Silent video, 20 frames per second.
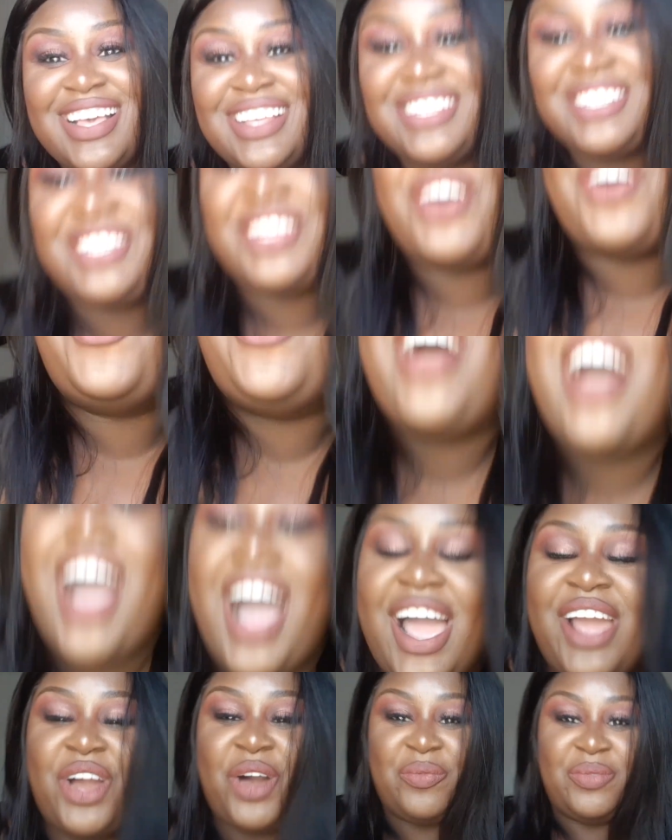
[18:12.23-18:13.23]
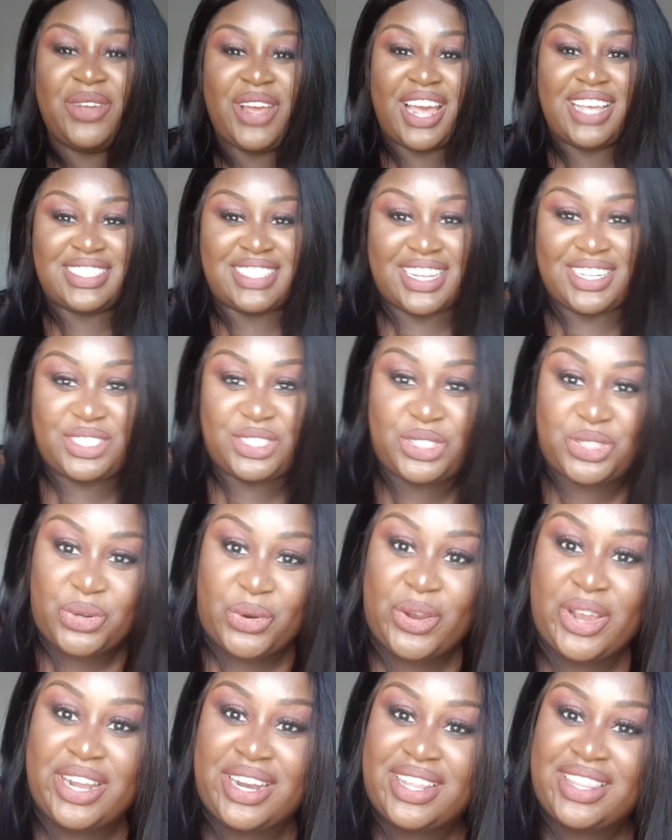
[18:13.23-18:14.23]
So I hope you guys
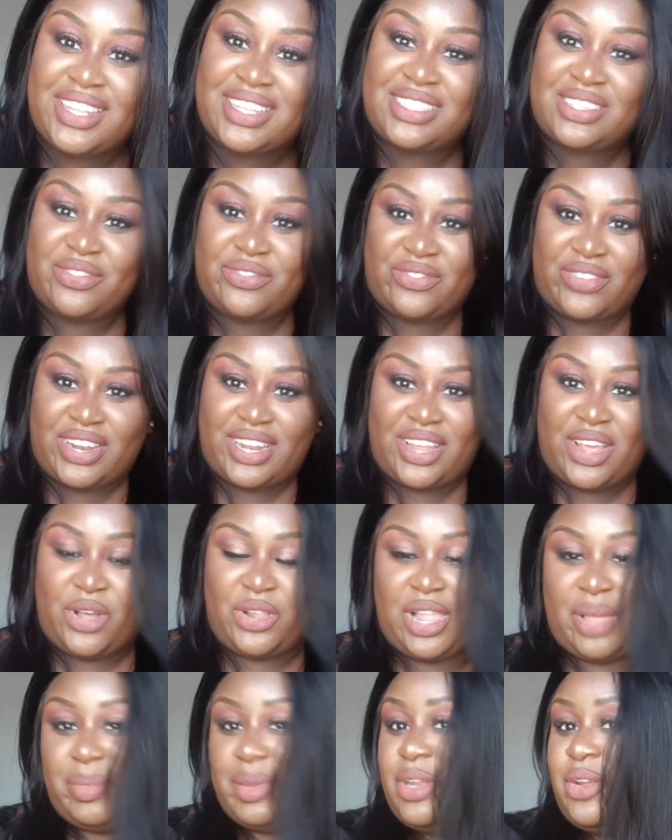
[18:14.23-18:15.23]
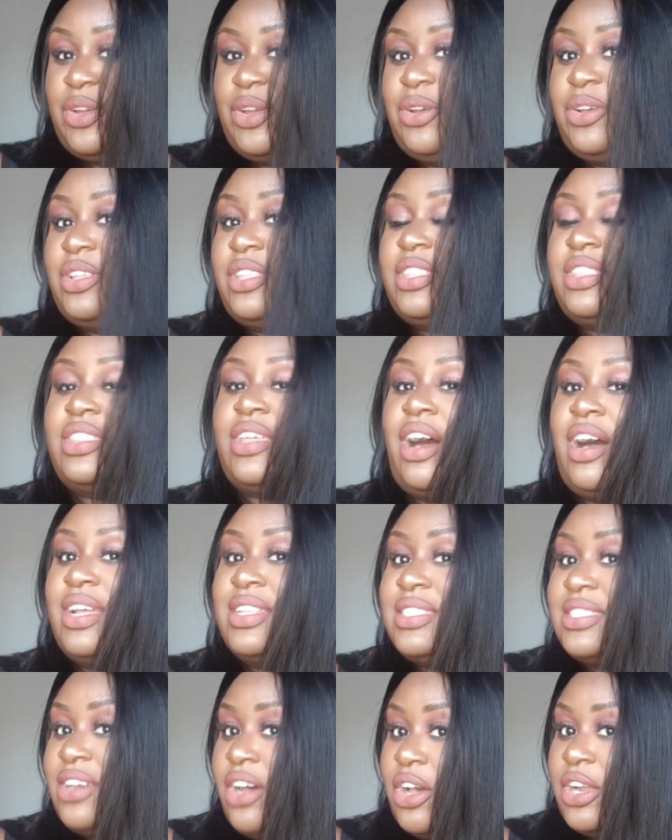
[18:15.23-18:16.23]
enjoyed this video. Let me know your
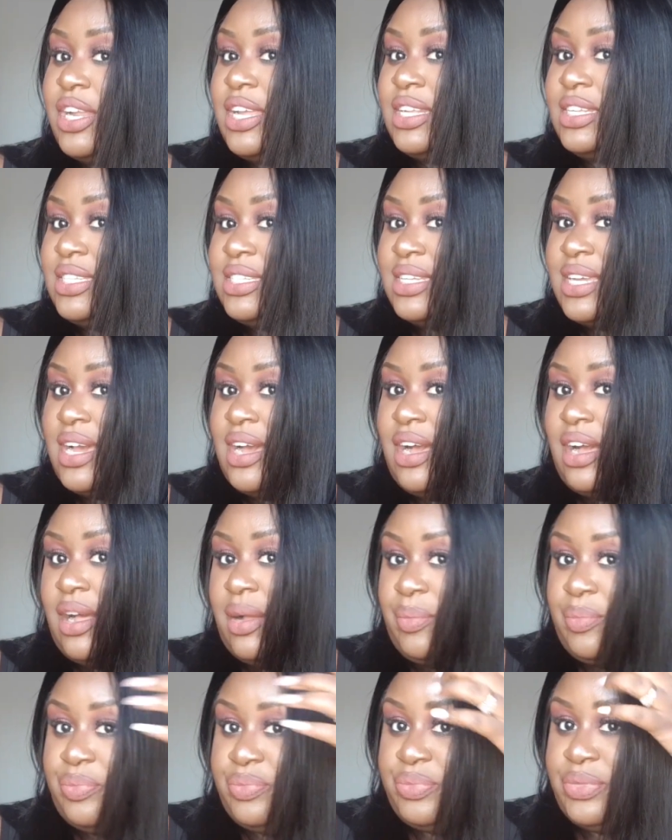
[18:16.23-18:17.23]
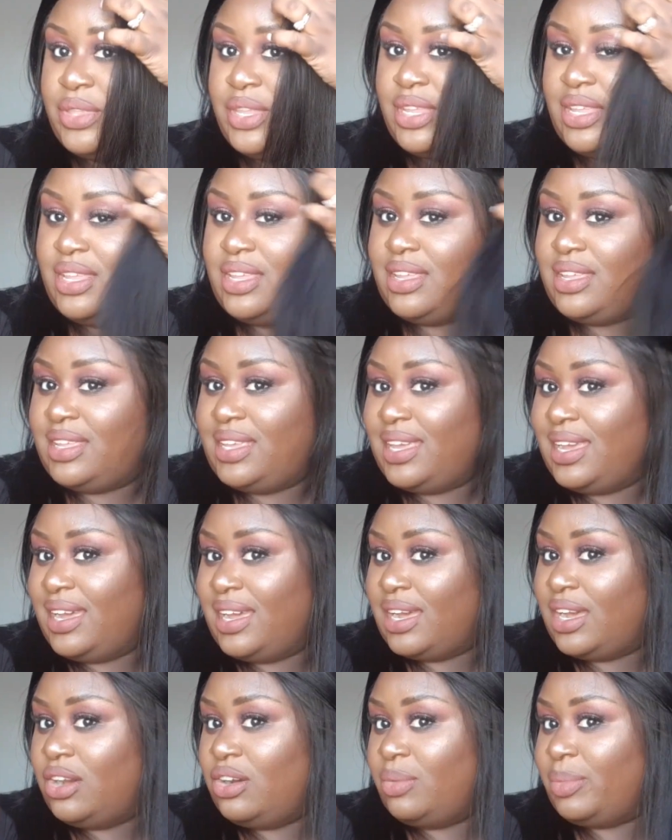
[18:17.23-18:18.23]
thoughts on it.
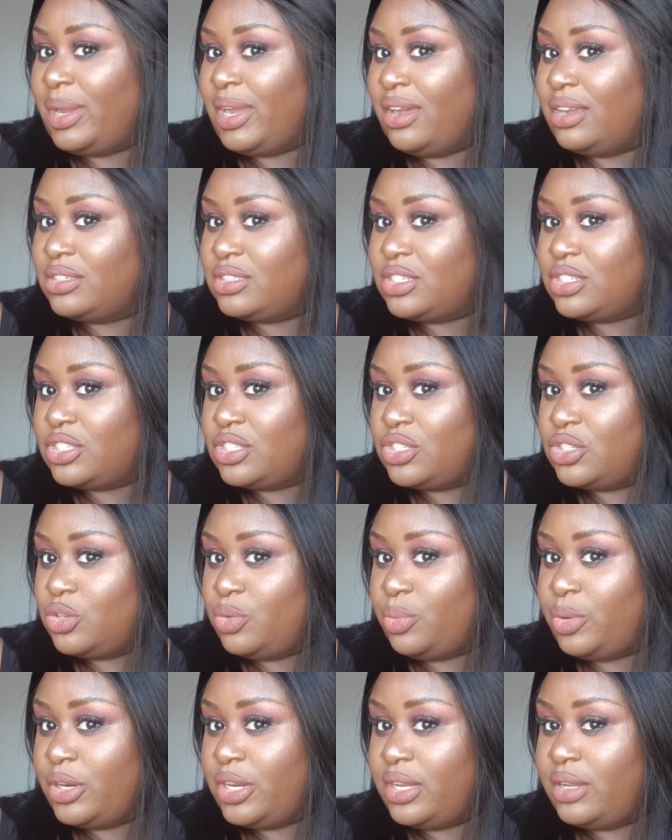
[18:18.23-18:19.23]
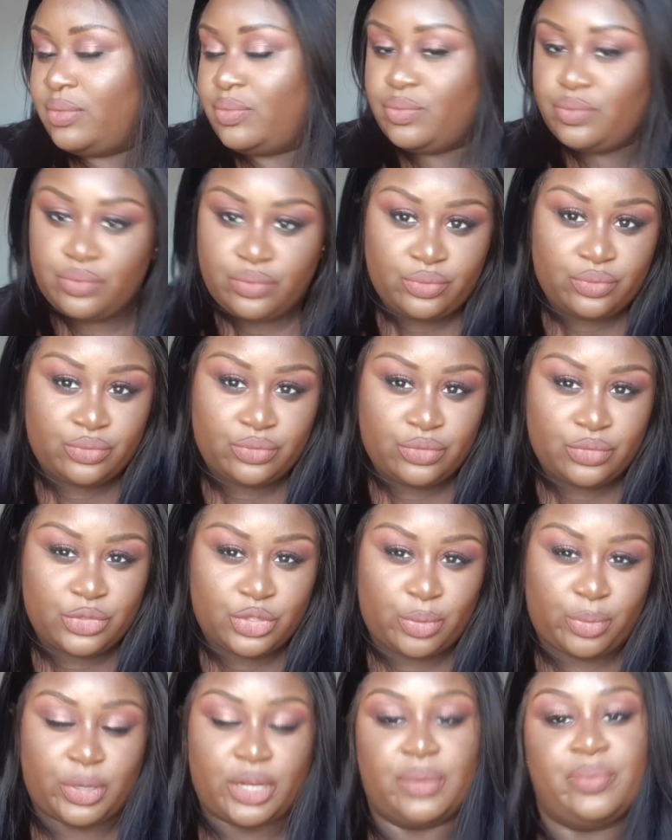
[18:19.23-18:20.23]
Yeah, oh my gosh, this is so pretty.
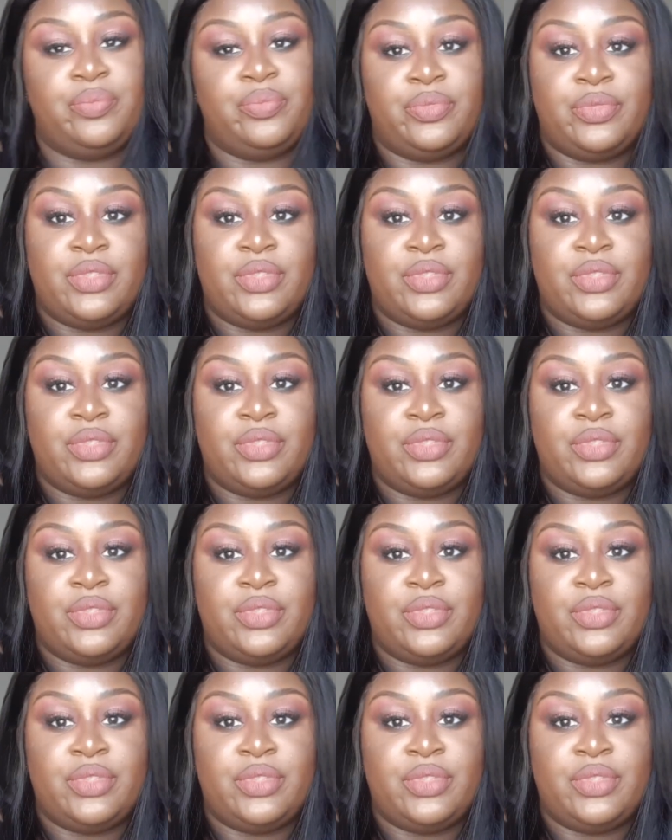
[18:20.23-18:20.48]
So pretty.